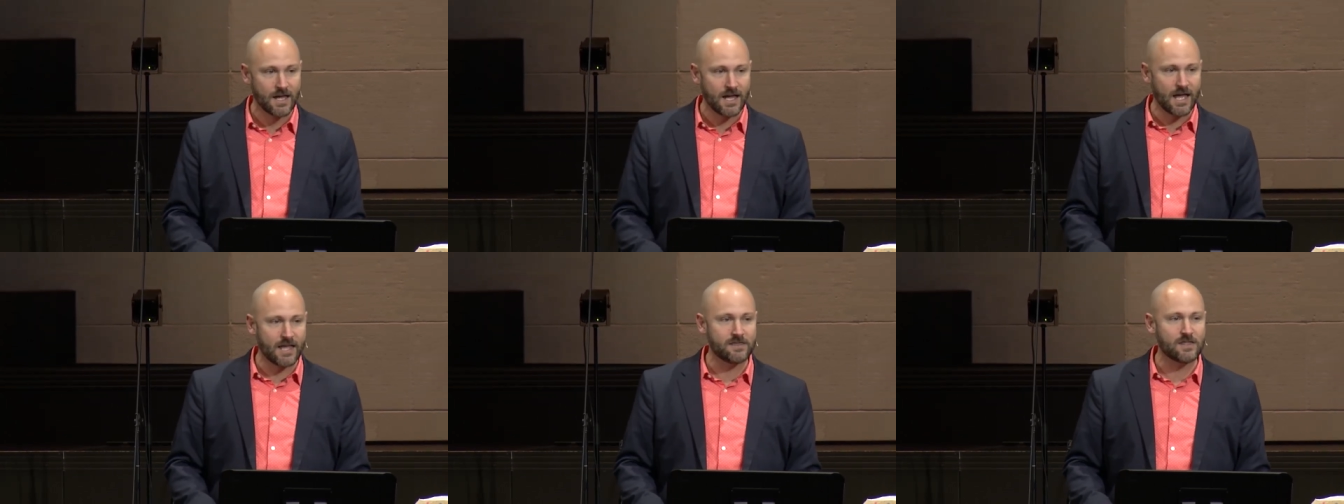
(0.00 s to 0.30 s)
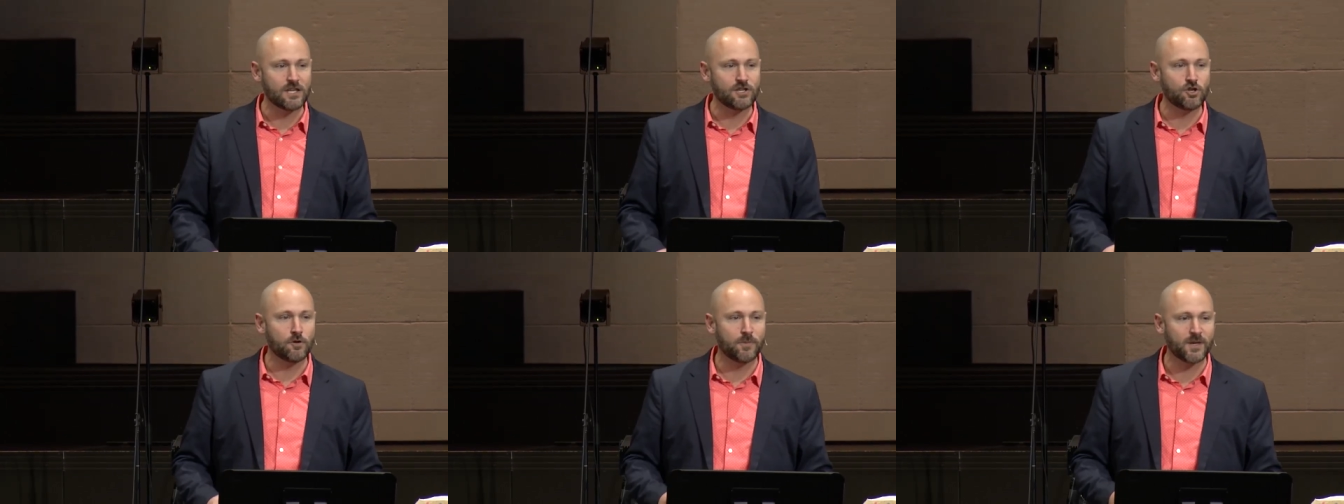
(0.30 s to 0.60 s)
and
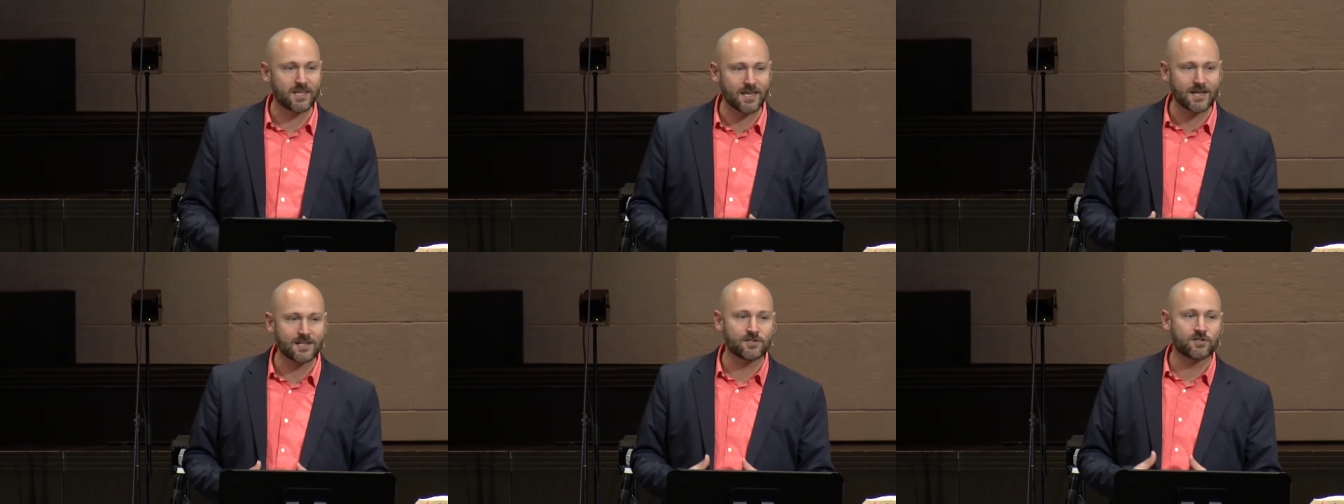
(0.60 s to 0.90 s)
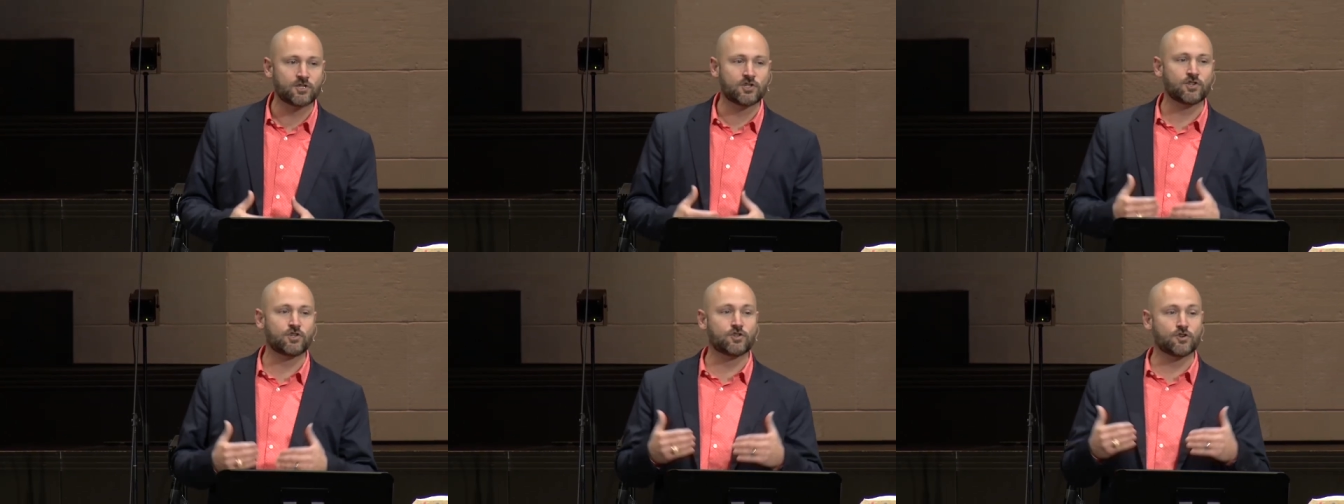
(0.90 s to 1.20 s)
then you begin
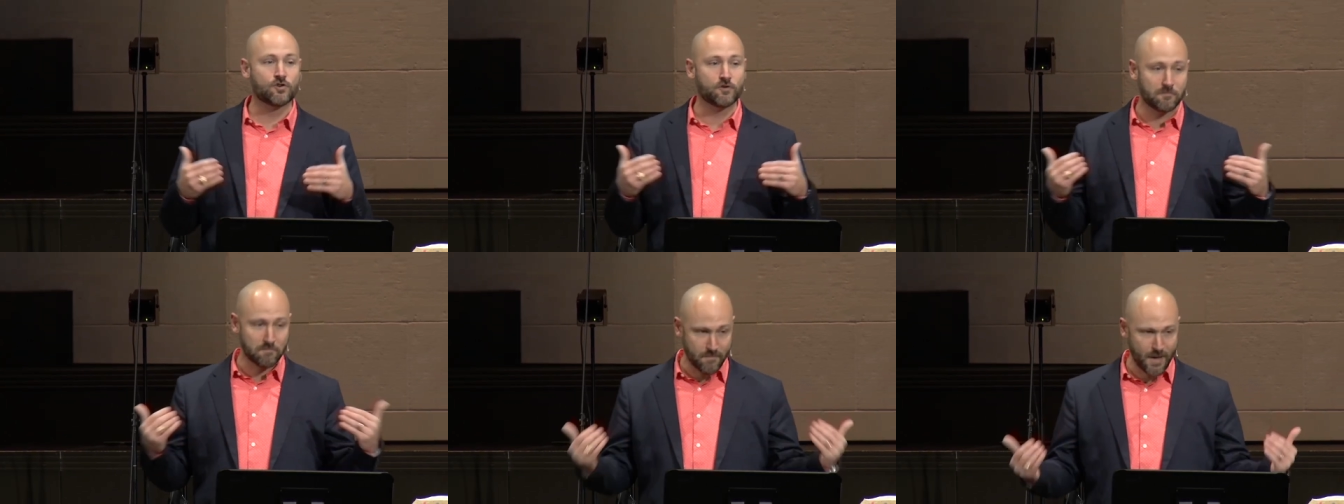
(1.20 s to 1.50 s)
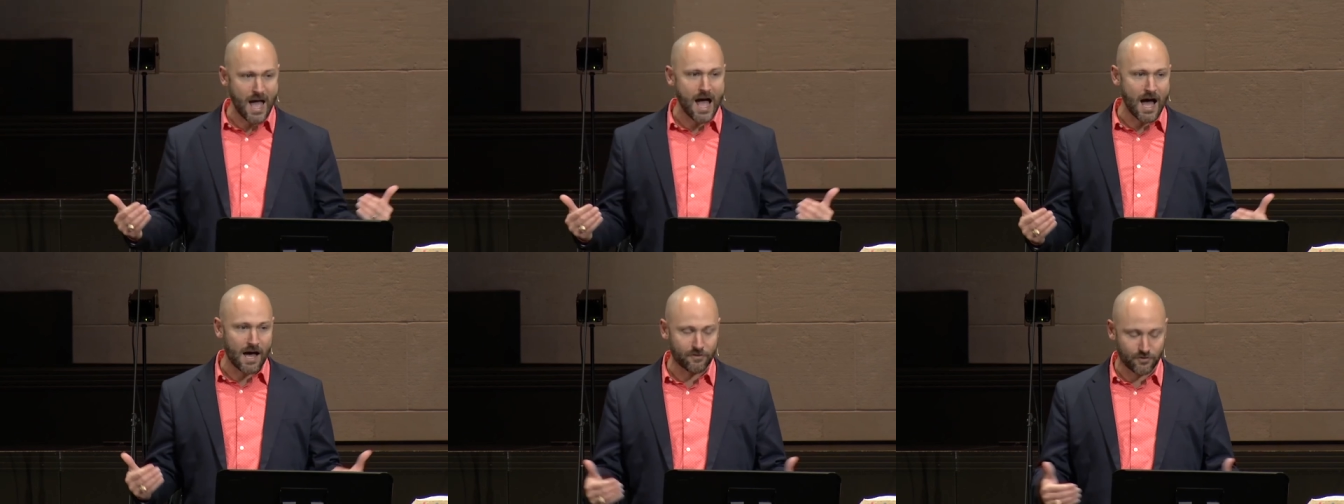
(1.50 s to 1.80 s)
to do
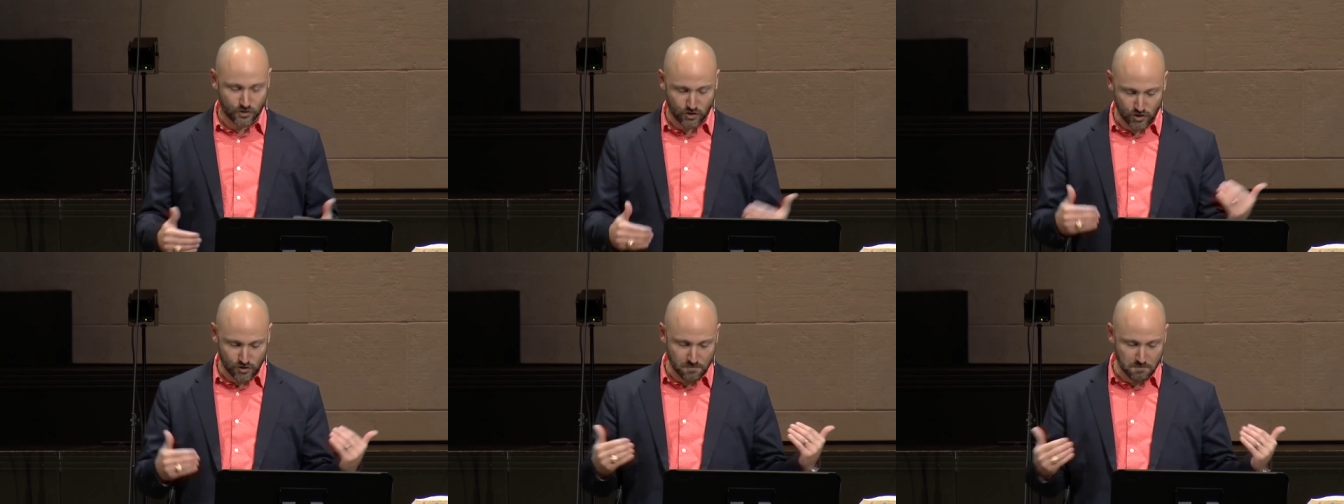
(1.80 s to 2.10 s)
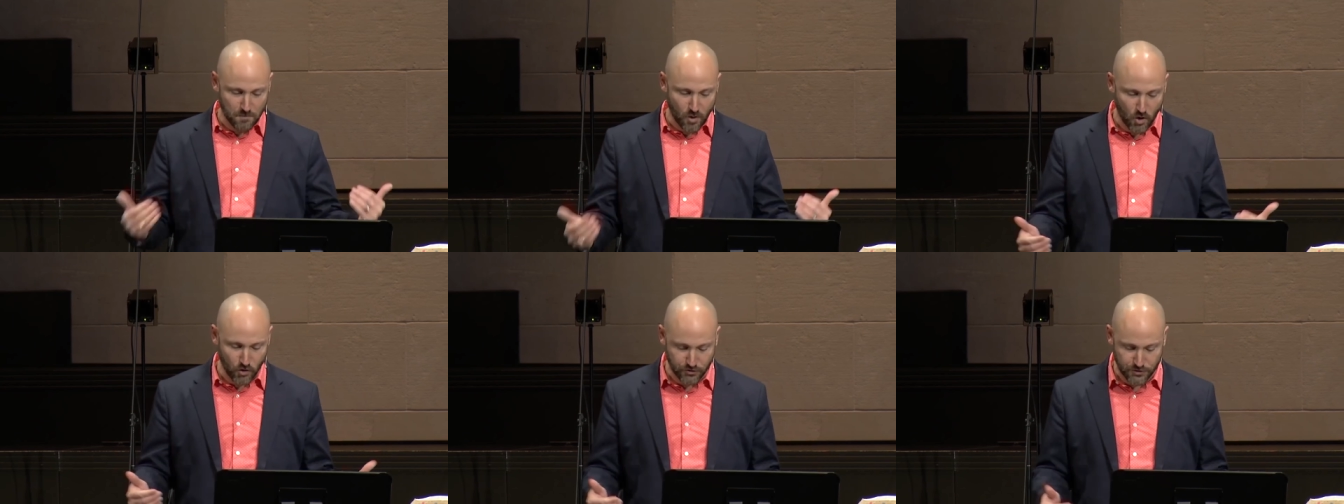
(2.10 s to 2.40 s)
math, just
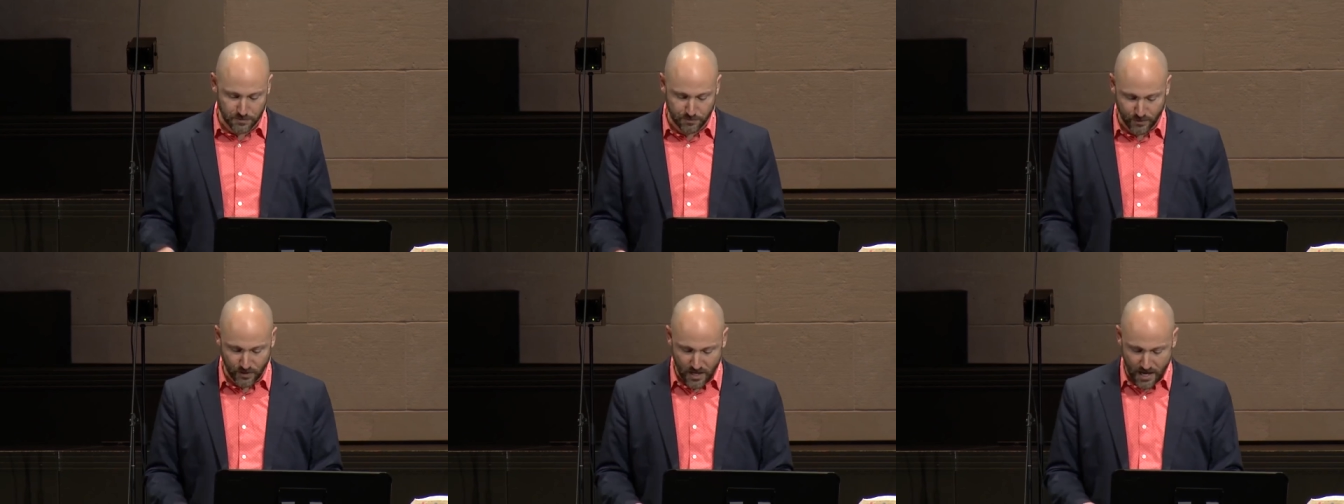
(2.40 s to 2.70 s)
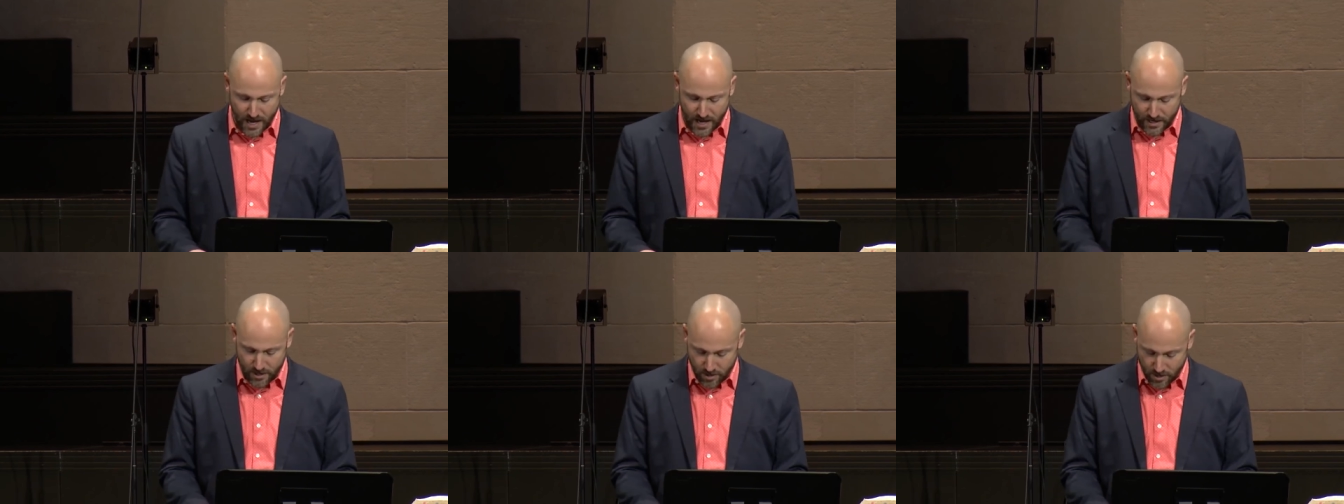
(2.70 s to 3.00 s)

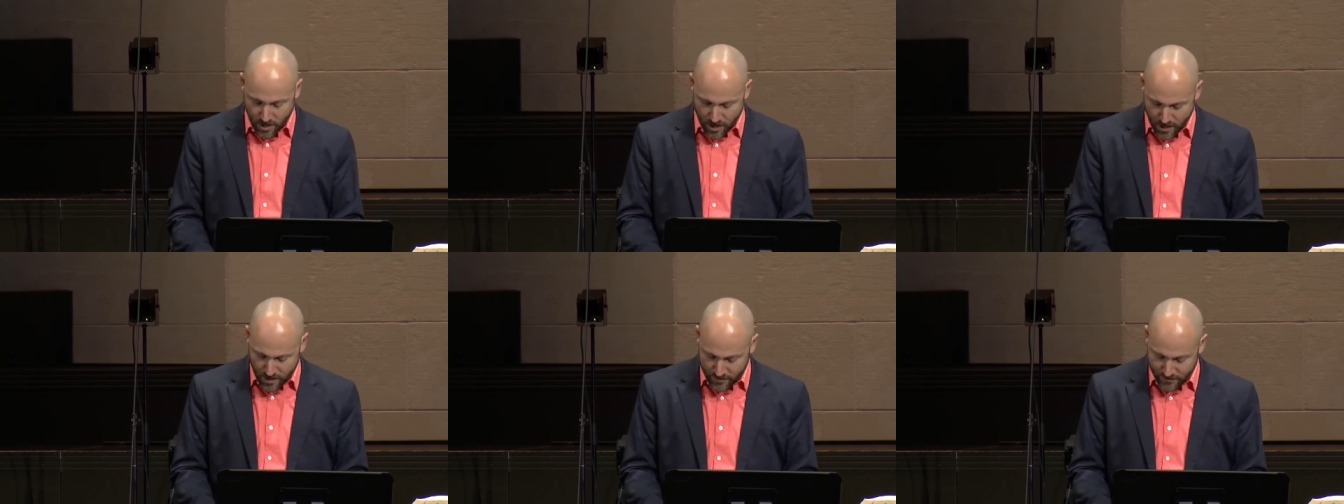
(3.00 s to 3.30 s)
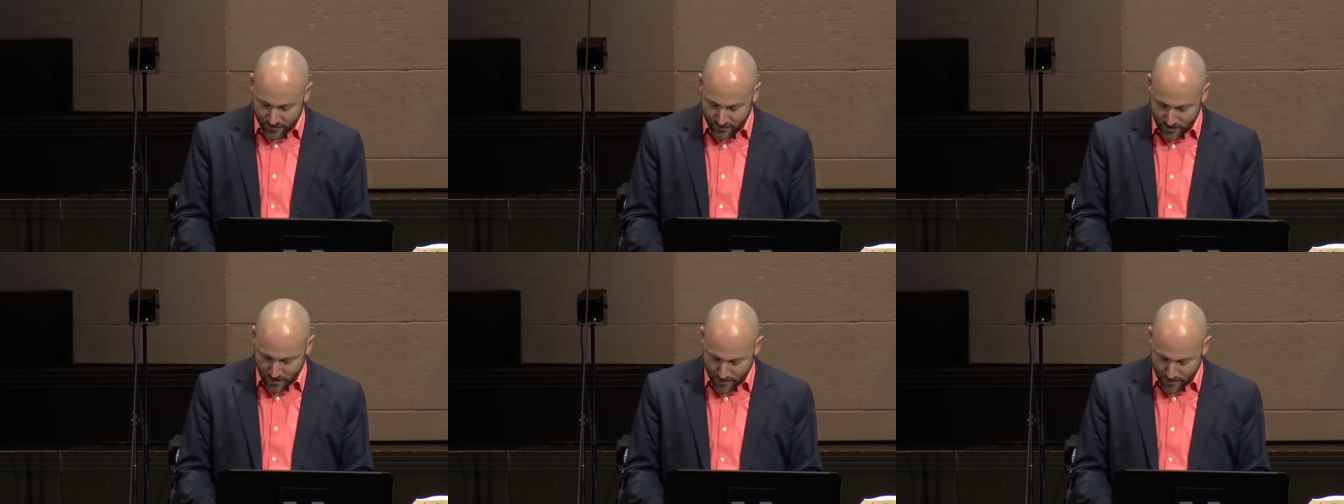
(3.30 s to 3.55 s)
multiply uh,